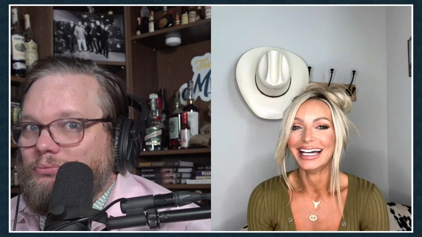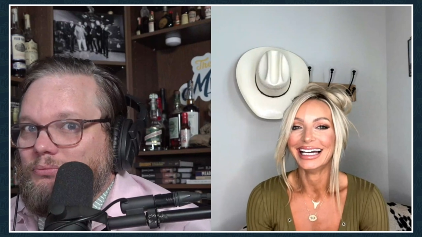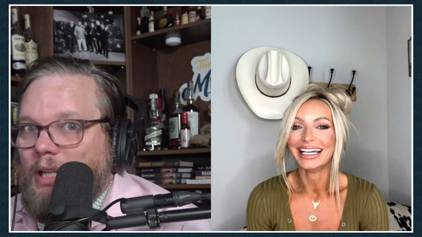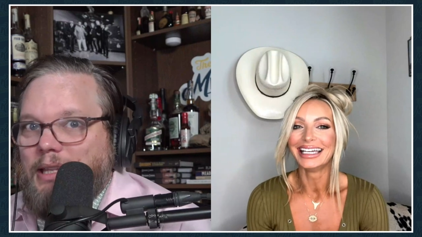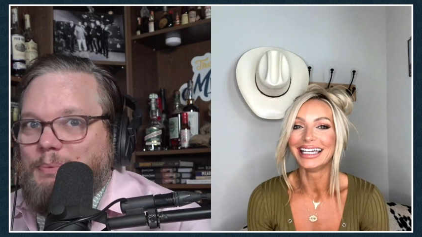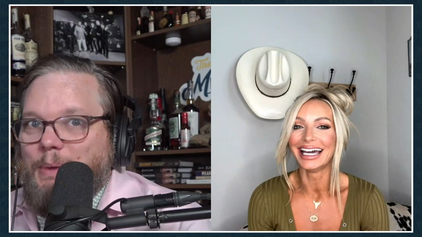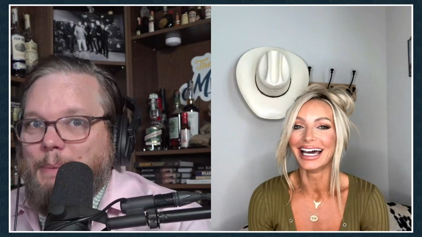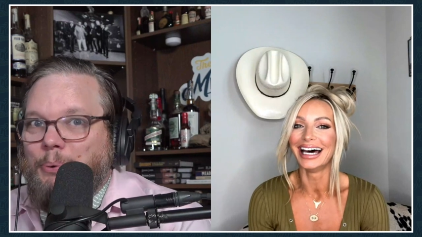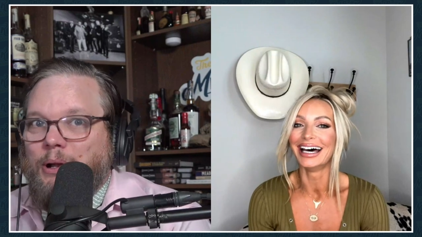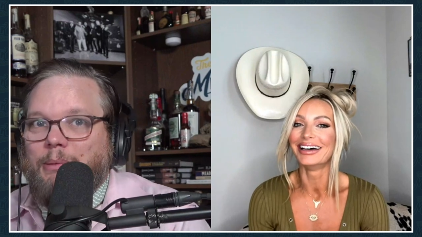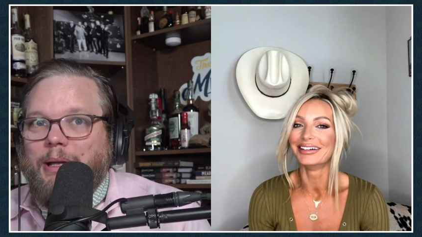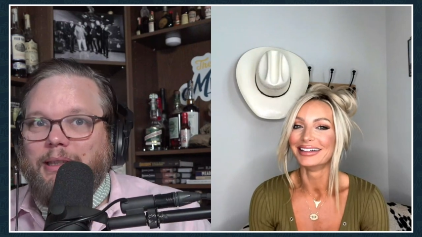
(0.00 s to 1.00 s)
Speaker 1: That's me
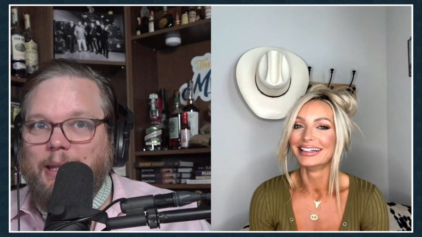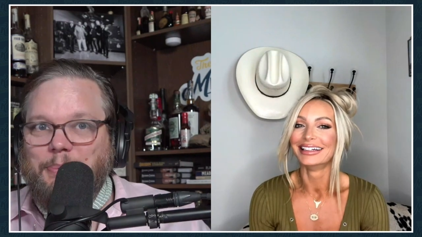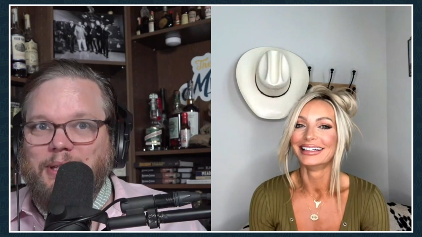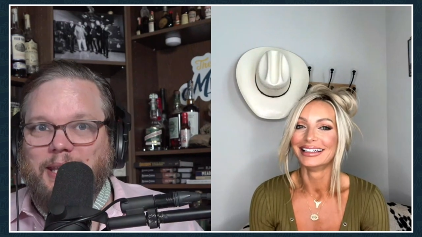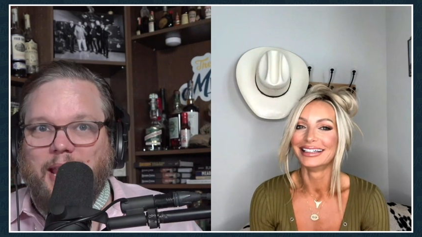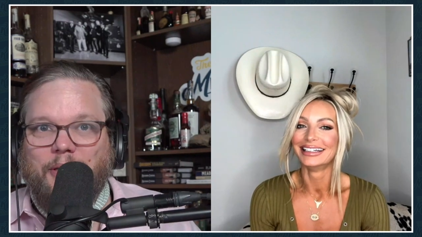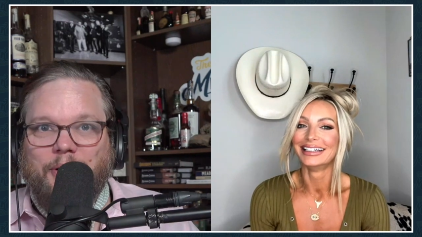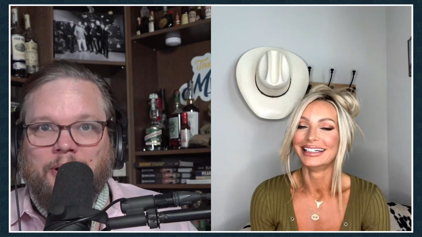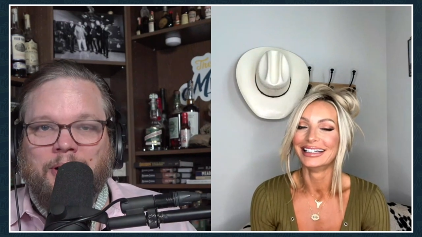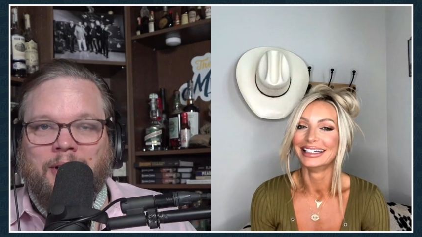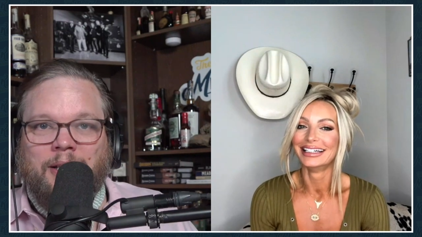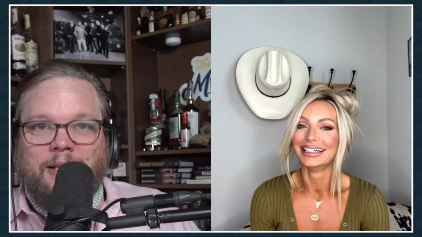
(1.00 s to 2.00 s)
putting my lips together
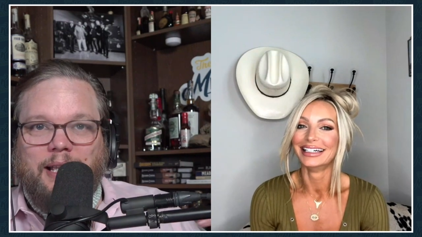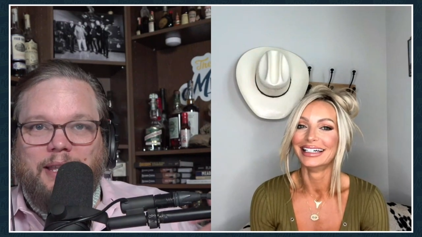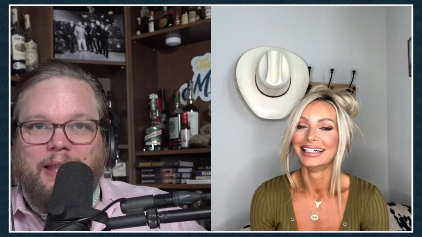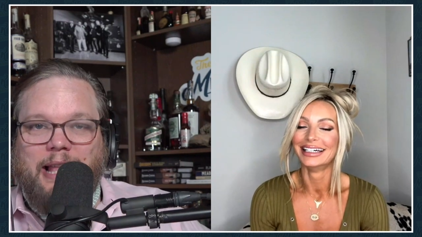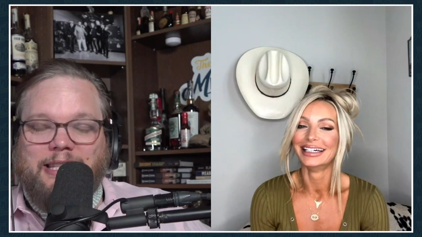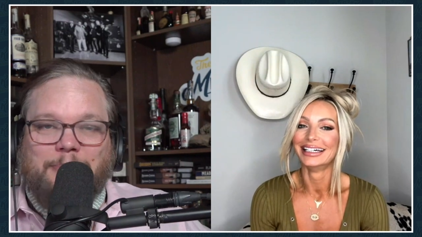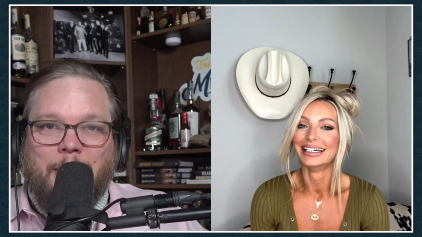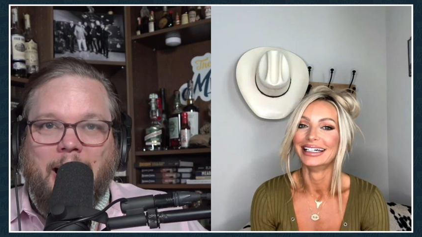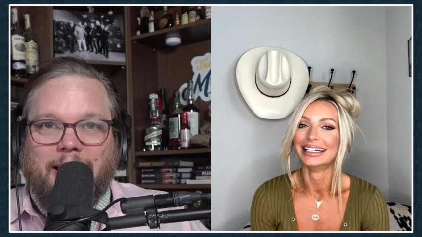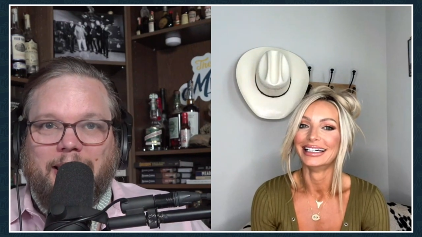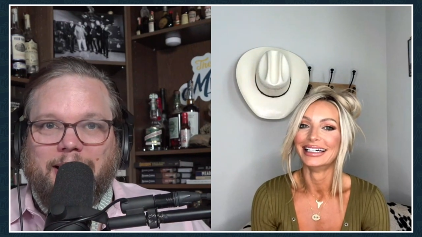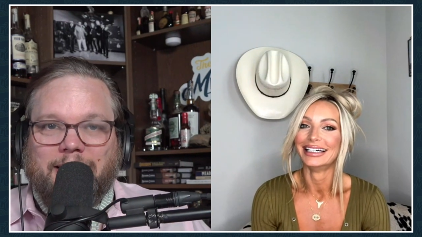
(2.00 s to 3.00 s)
and not
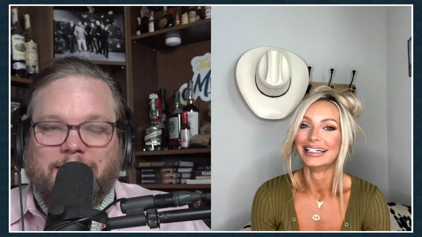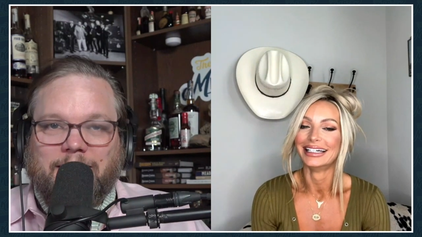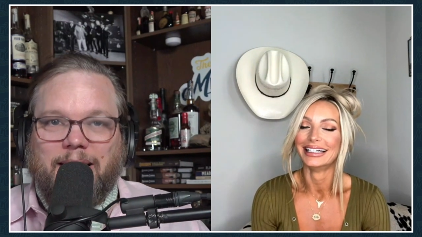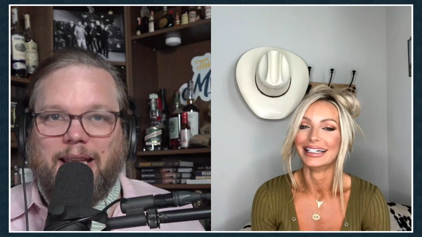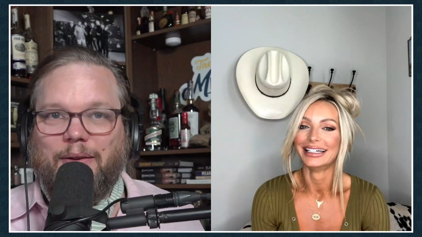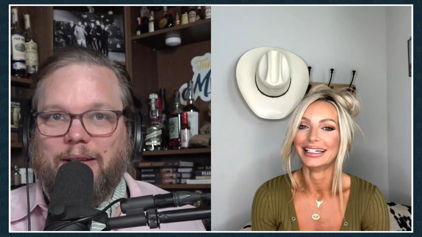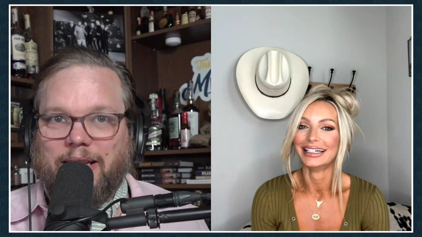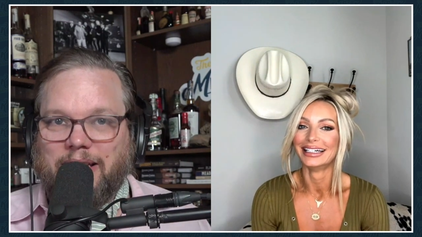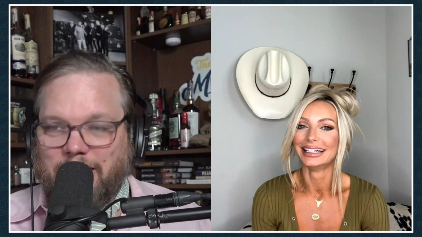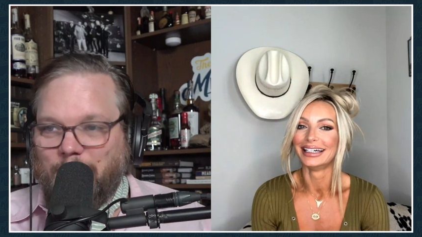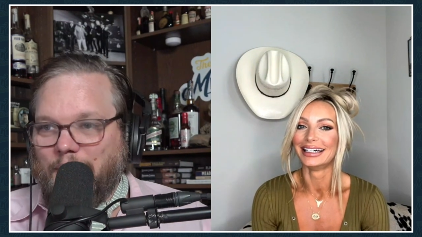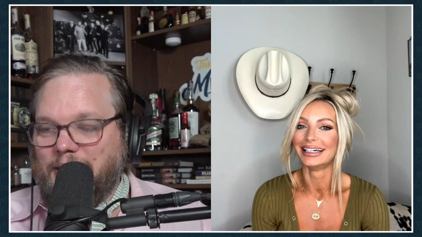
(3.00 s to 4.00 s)
smiling. And again,
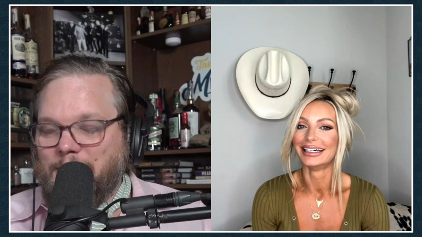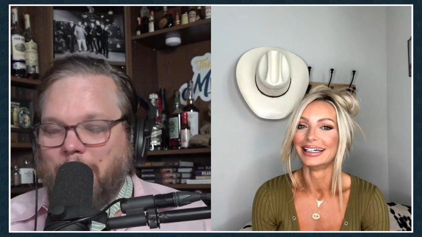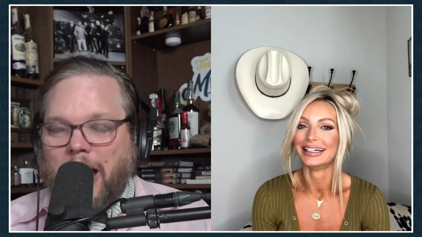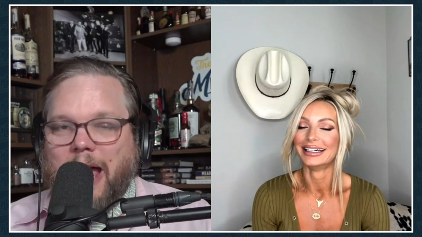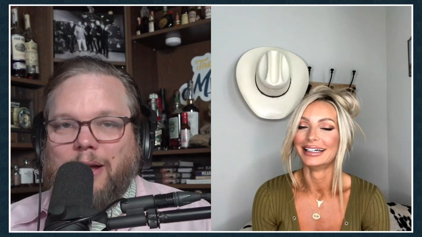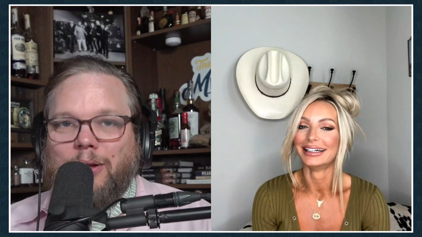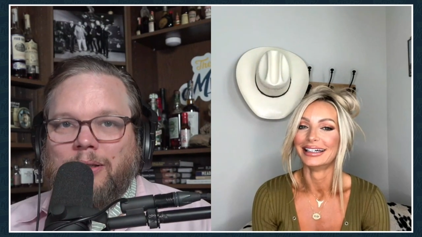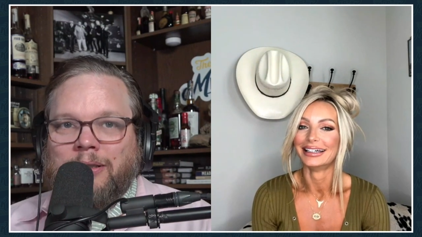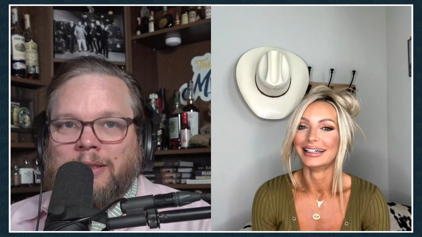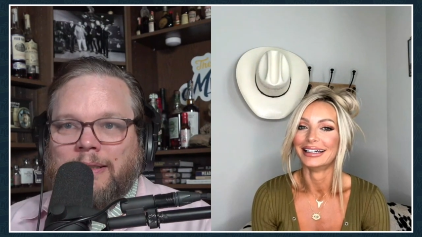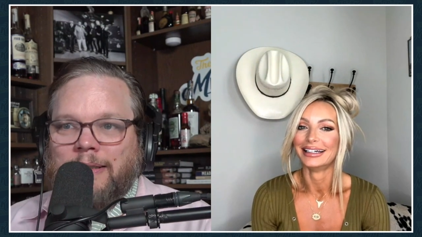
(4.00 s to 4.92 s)
if I smile.